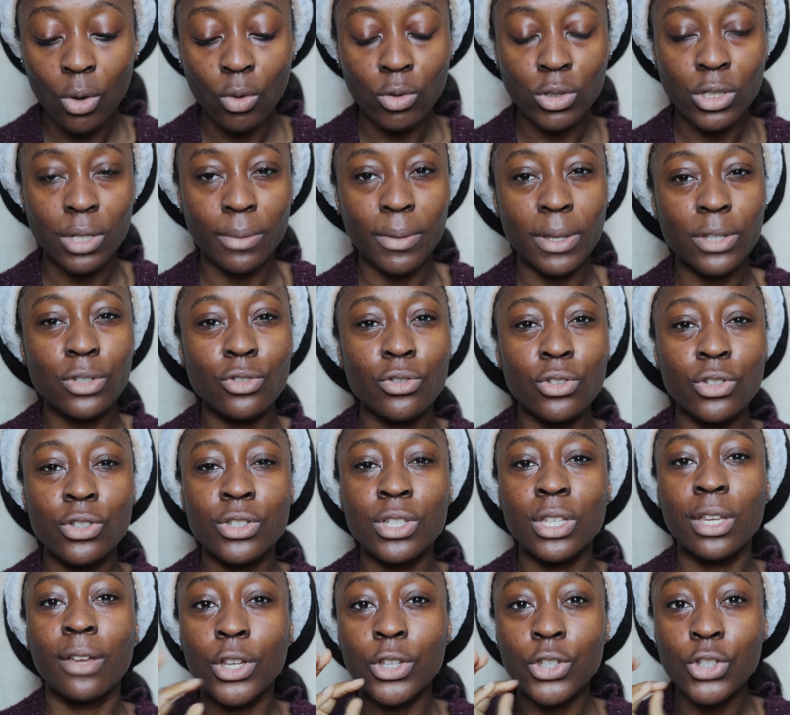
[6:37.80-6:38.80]
Also, make sure you're
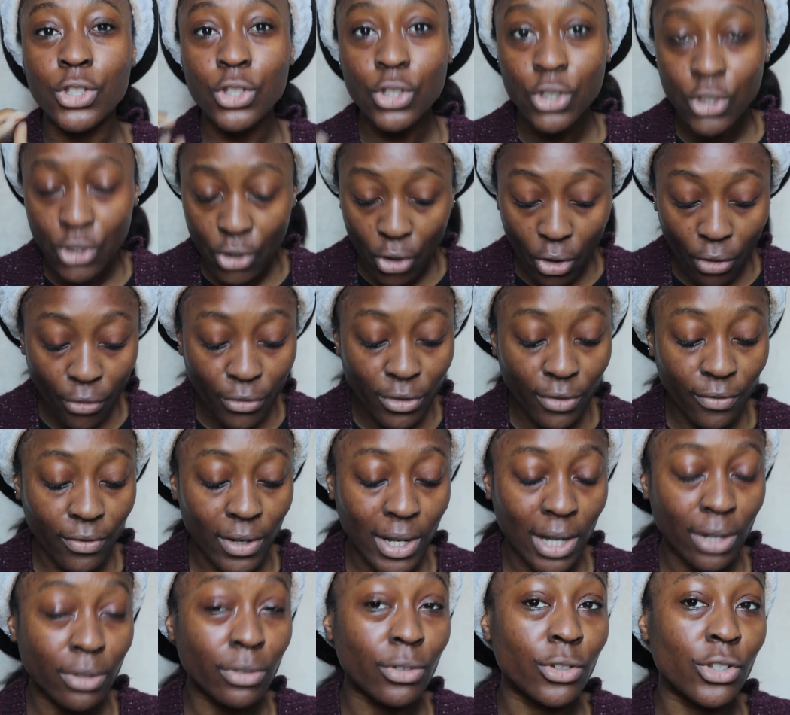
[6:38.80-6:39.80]
using a soft
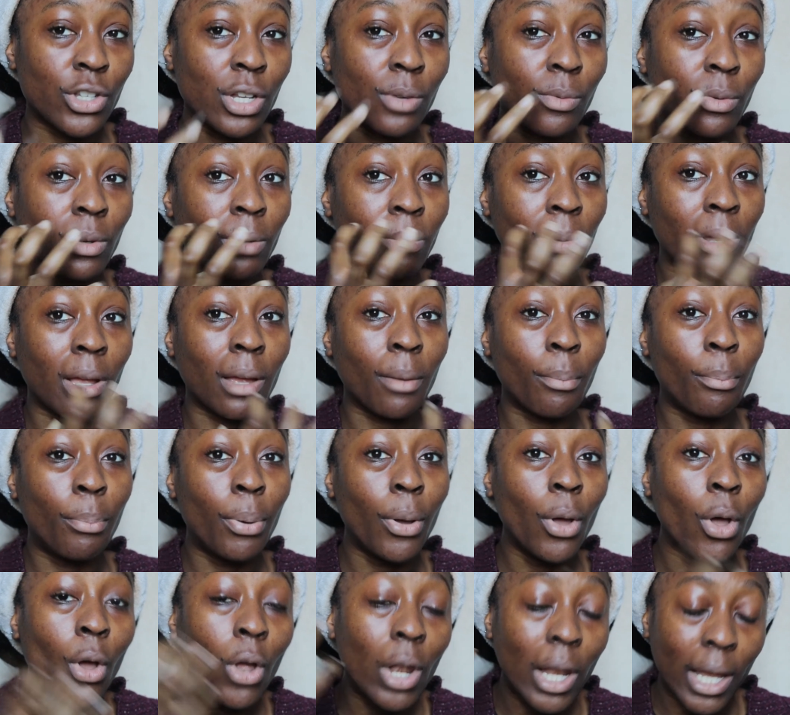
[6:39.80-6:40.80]
flannel because you don't want to be like
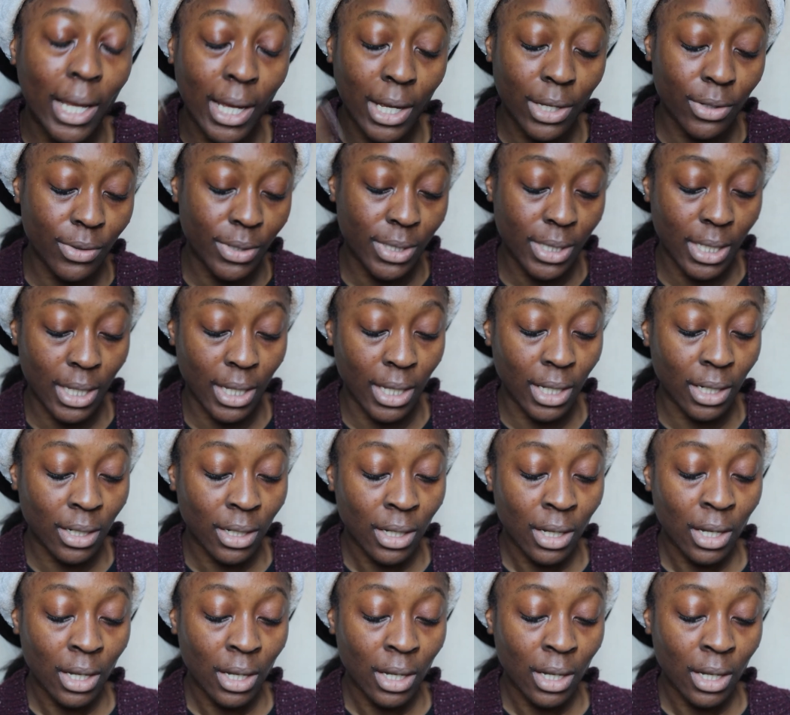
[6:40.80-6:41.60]
pulling at your skin.